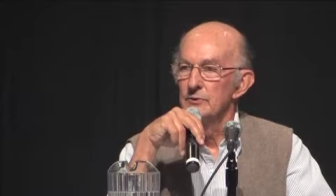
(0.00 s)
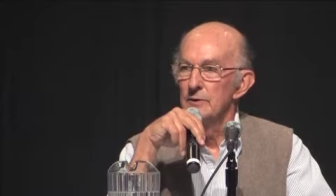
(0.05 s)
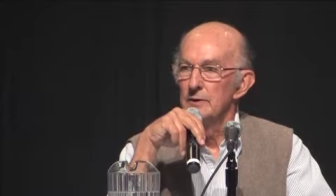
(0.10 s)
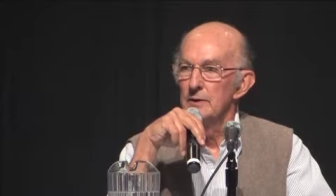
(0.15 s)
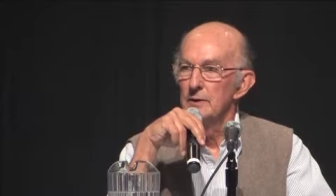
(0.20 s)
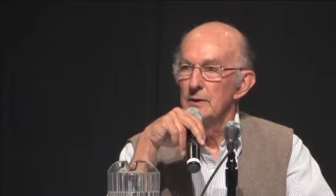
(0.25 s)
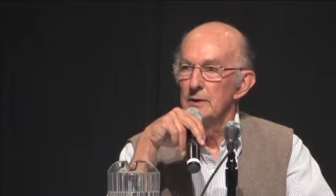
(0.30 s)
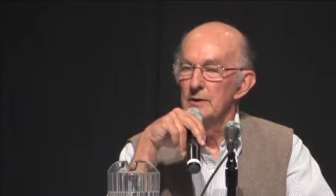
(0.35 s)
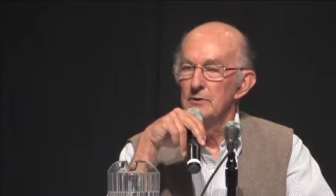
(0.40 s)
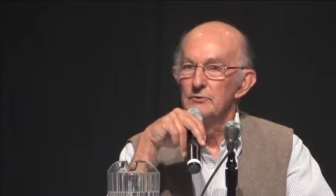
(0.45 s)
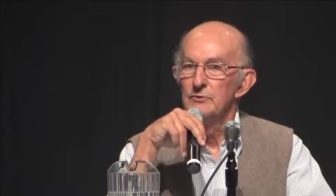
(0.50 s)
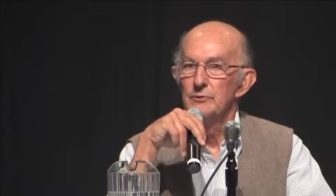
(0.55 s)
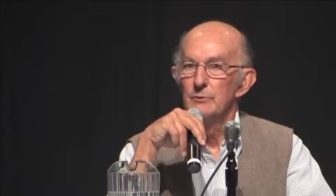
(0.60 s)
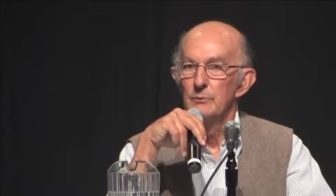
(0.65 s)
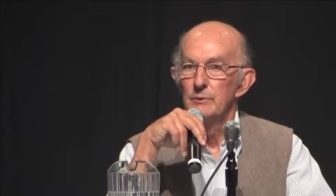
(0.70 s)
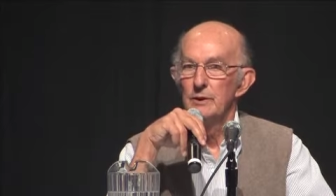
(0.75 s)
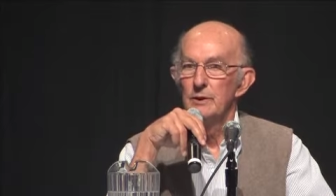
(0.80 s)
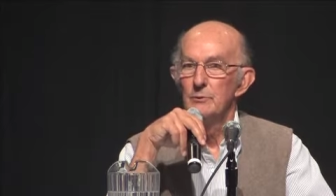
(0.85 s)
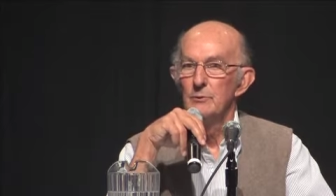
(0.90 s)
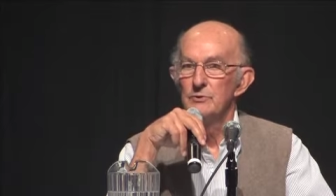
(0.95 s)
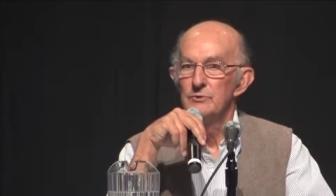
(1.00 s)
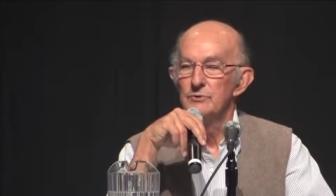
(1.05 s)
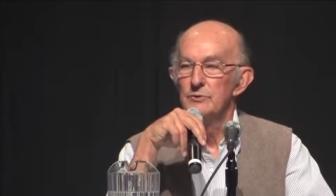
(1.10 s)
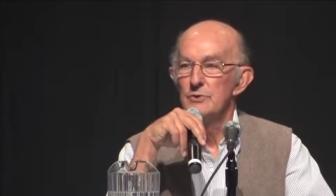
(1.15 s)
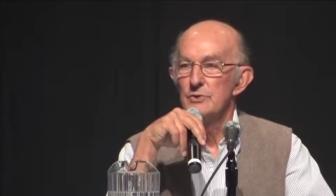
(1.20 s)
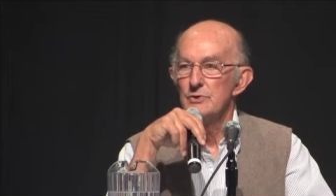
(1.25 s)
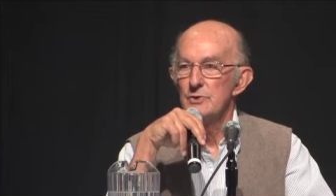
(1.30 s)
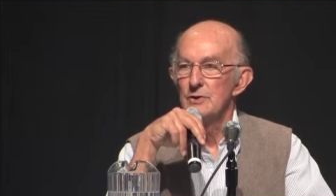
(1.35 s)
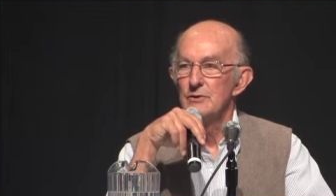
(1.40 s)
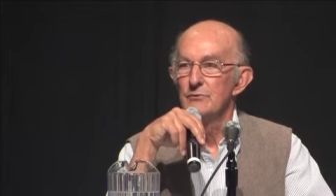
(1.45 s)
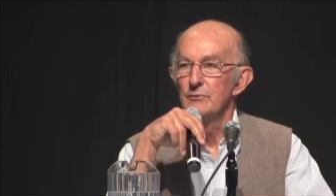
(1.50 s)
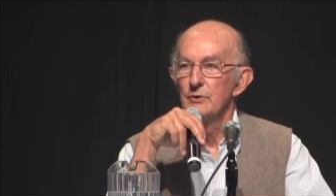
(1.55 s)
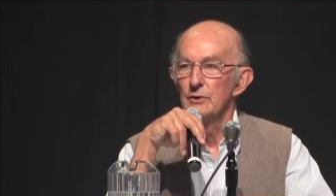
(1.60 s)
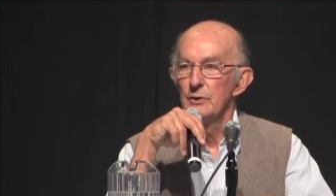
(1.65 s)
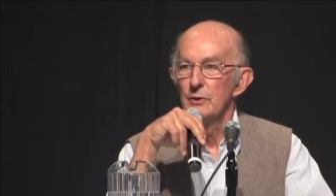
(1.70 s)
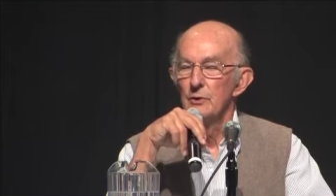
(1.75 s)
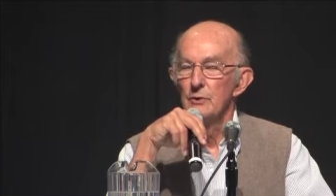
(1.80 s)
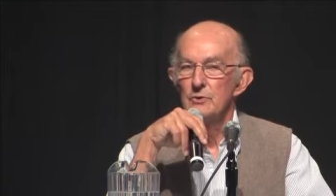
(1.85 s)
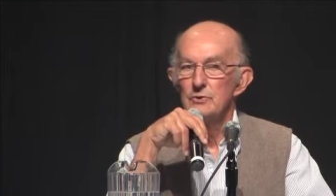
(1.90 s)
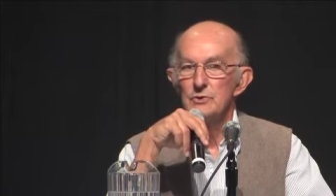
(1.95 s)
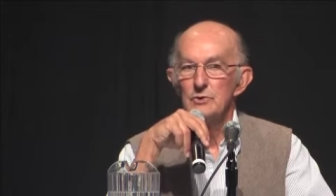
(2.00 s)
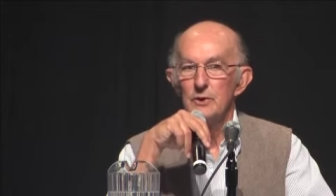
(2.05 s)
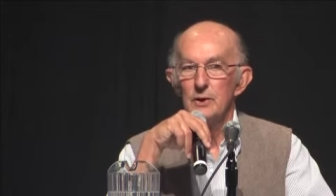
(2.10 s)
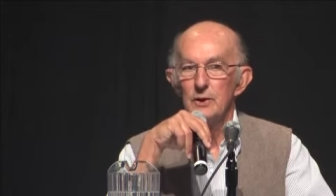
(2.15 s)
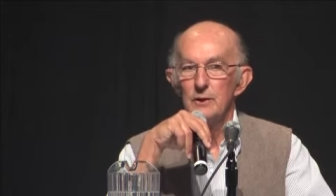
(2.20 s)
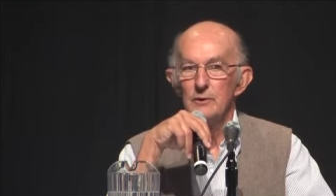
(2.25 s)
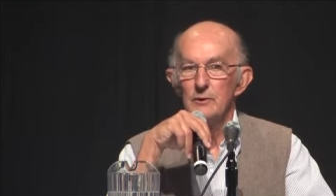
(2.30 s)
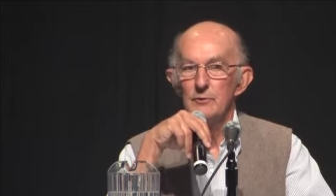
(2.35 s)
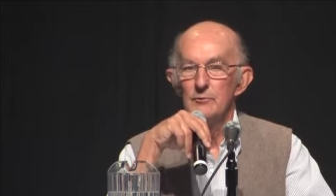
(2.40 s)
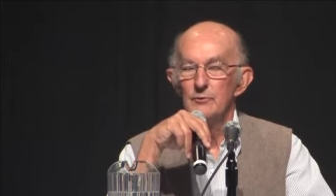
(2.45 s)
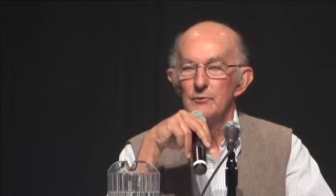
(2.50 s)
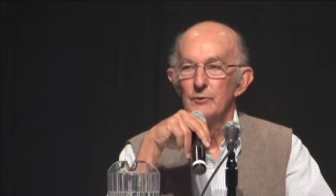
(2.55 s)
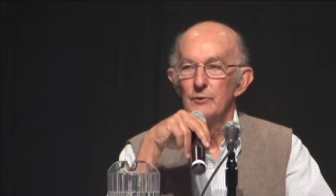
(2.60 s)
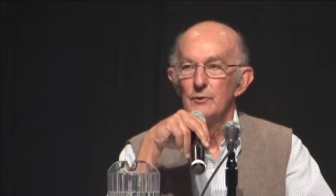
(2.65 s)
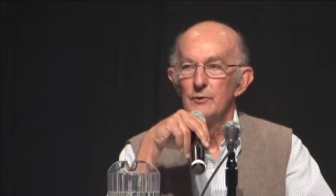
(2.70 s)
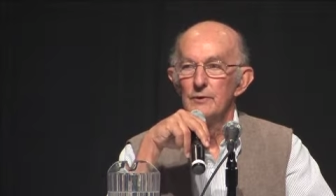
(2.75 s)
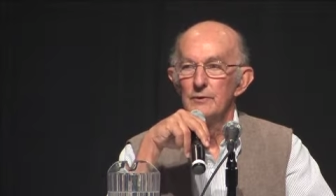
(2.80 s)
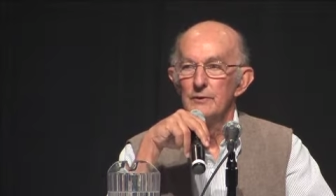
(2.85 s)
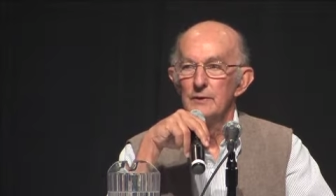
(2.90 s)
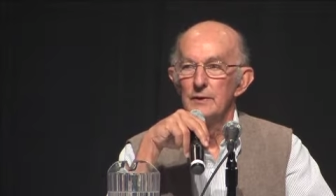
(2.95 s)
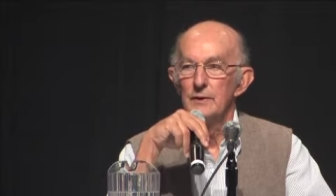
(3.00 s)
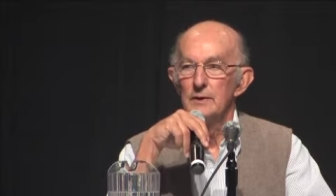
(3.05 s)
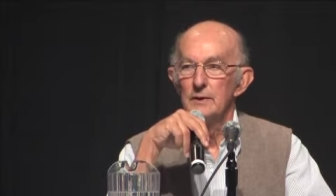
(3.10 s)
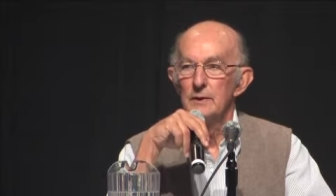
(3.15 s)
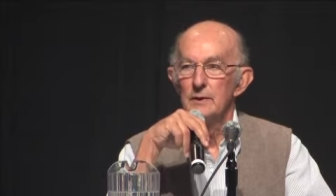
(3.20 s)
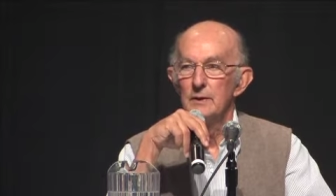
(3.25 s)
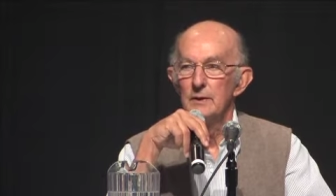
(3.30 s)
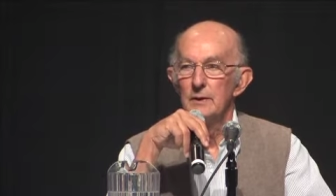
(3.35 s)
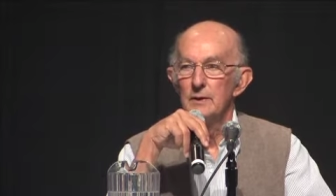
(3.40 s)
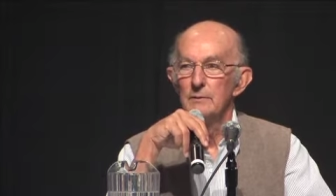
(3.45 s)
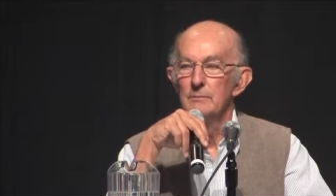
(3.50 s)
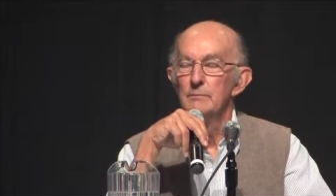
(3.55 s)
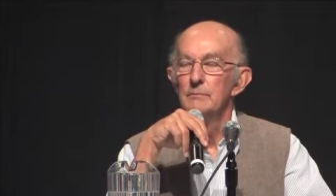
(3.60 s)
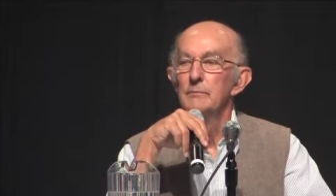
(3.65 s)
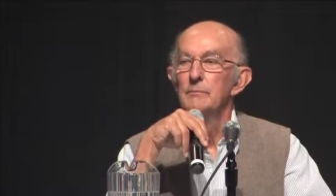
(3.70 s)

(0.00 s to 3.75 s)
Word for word: And then he's the, he was the chief negotiator for the uh,